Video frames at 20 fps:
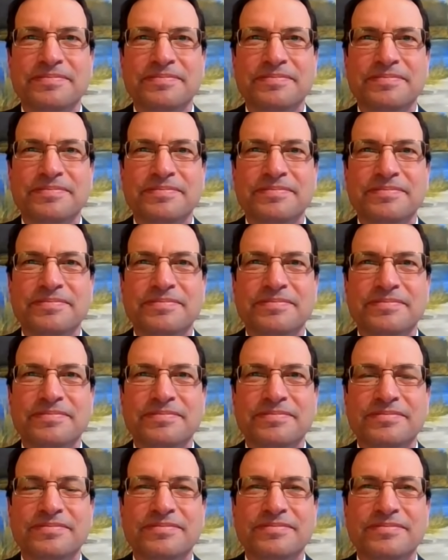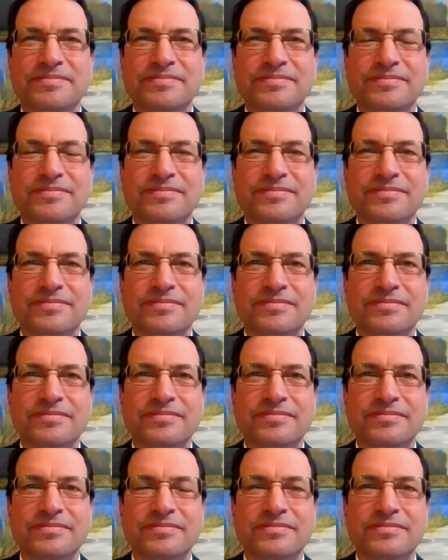
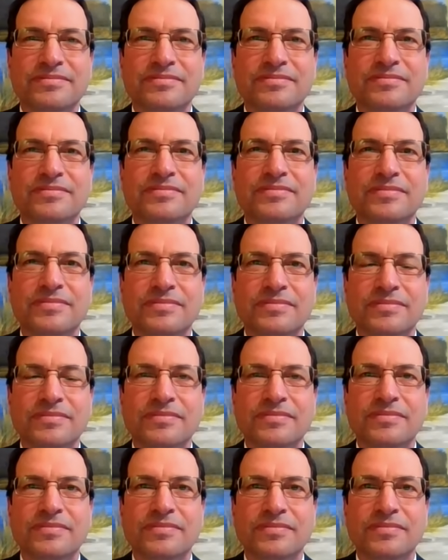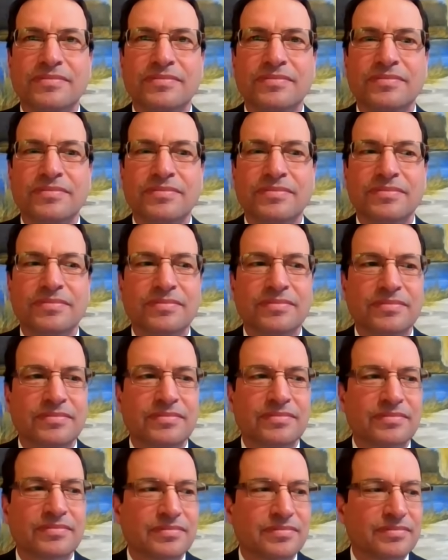
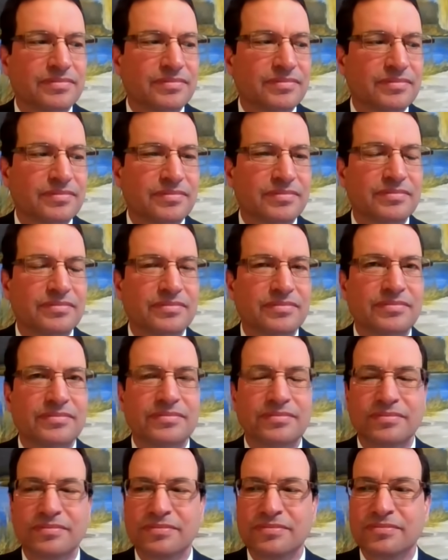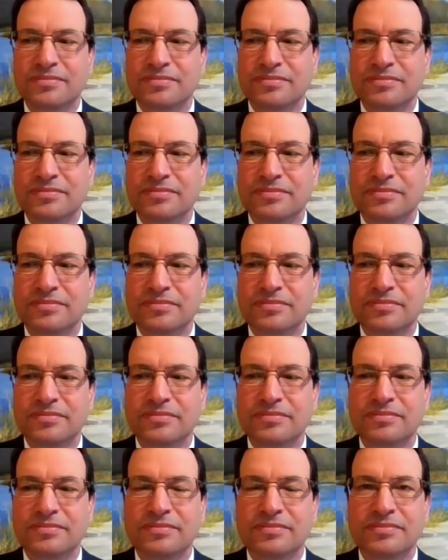
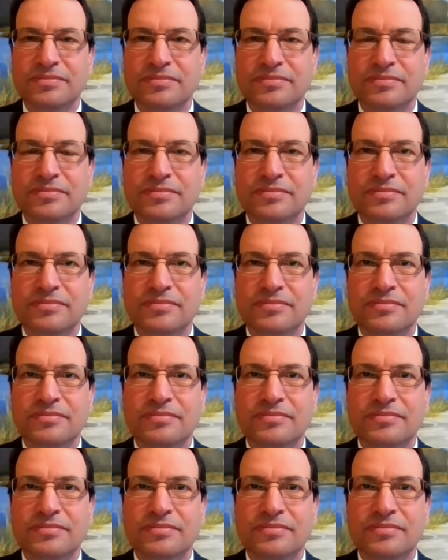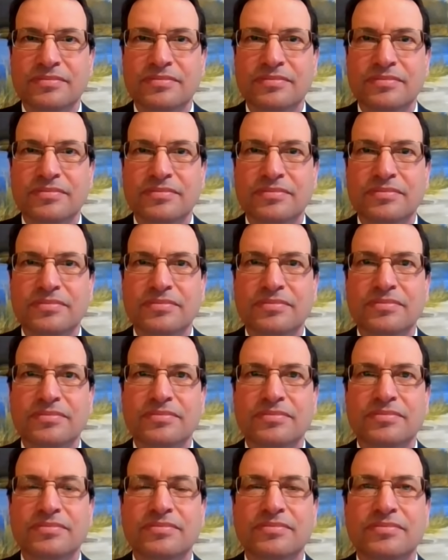[no speech]